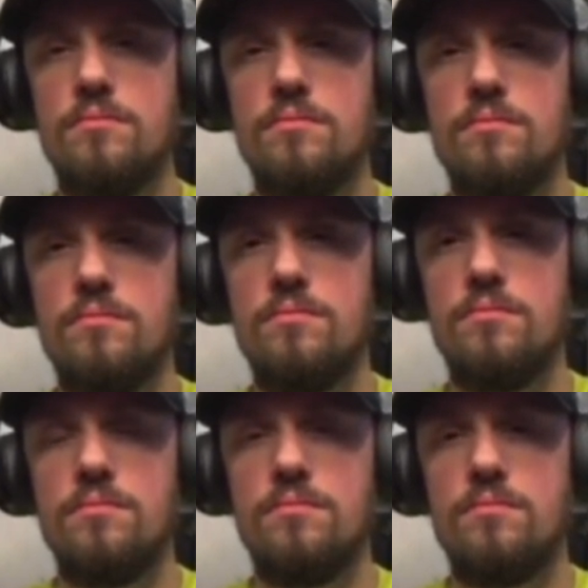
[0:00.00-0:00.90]

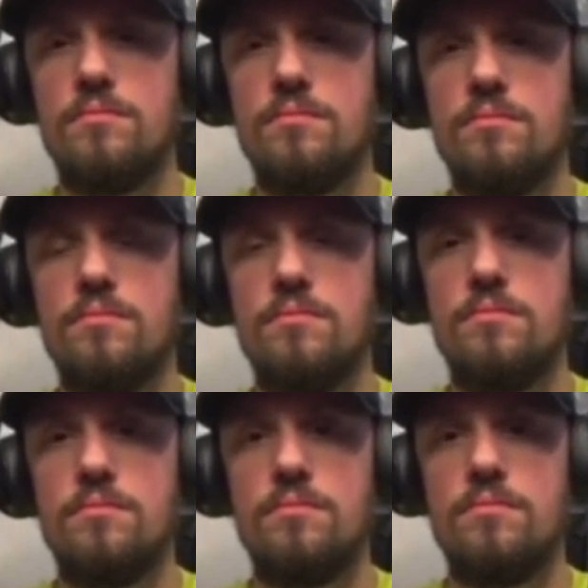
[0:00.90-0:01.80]

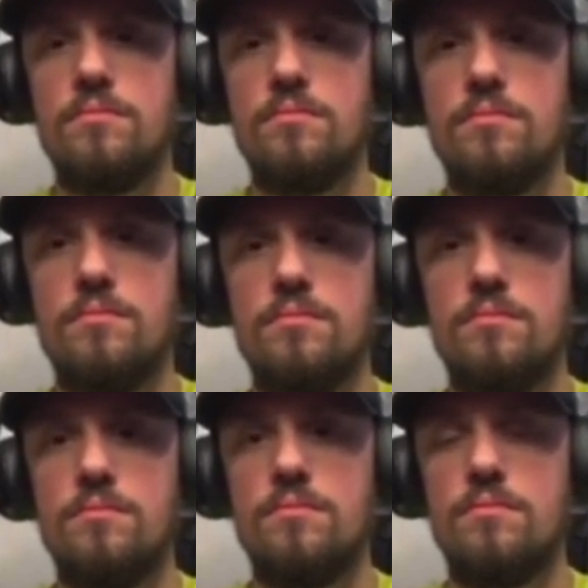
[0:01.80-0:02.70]

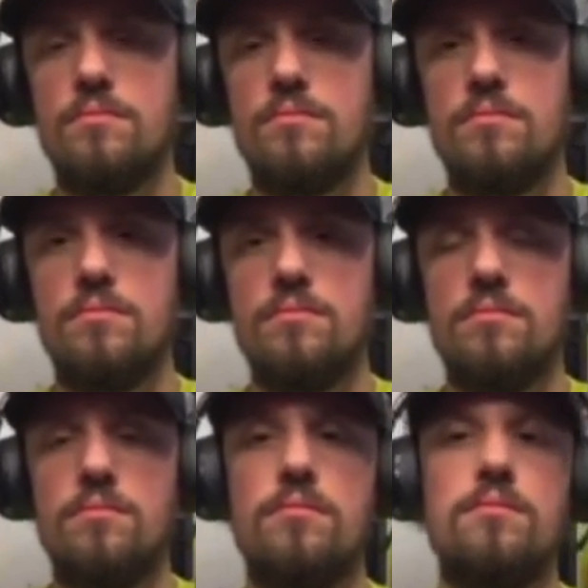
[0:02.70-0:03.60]

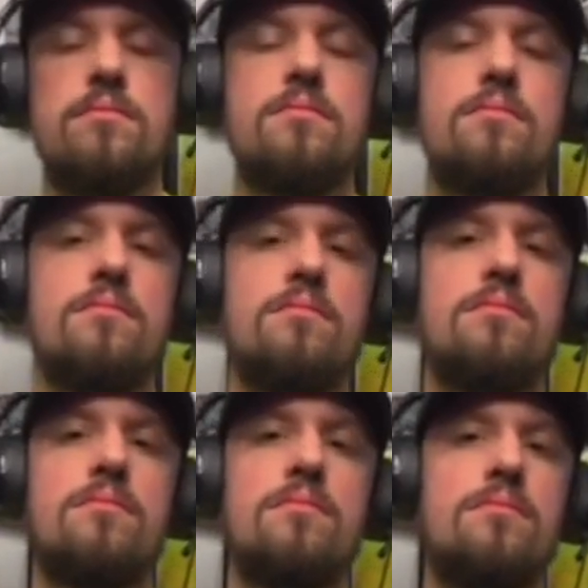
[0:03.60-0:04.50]

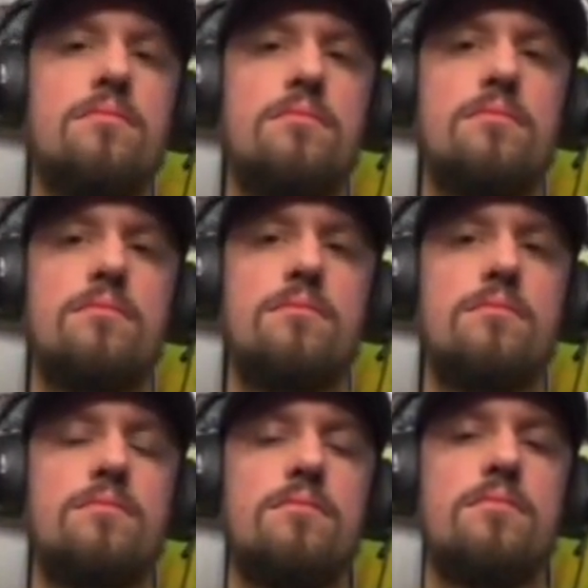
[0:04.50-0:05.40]

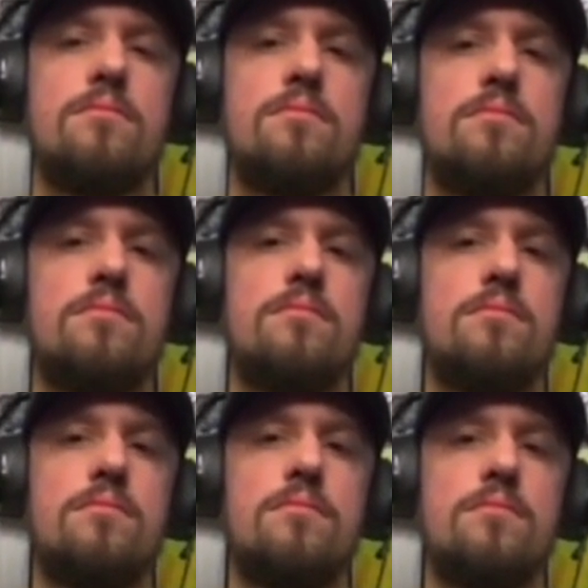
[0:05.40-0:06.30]

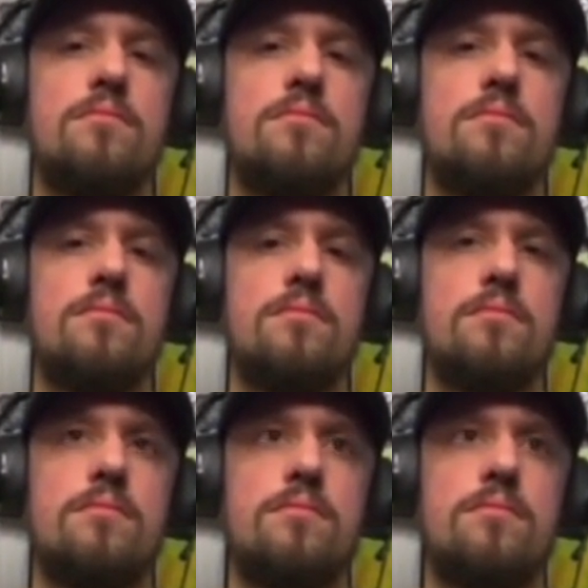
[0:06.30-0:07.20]

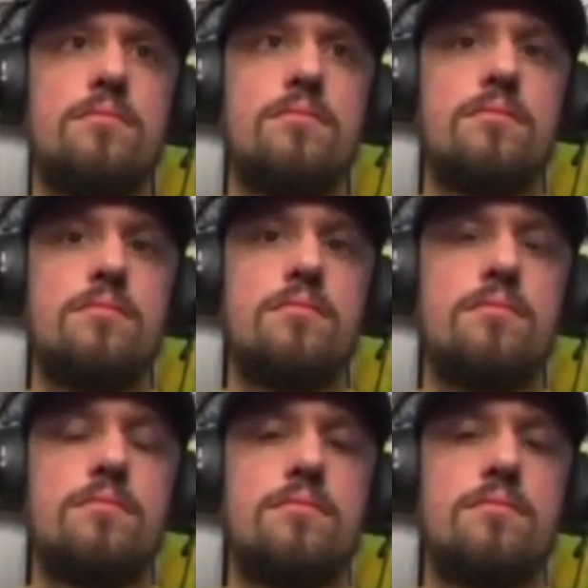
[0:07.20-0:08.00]
The person shown says nothing.